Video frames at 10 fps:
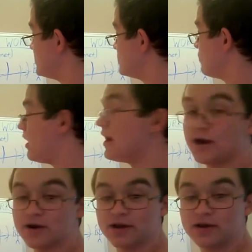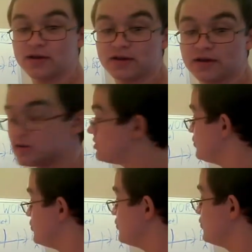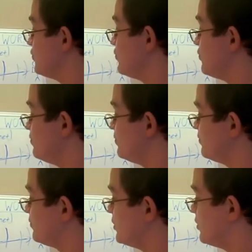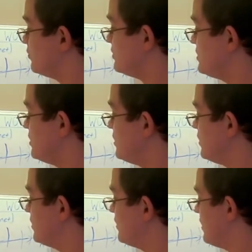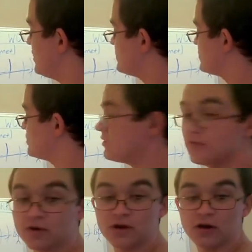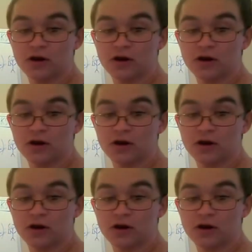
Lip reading: it's wired to, you know, DNS server,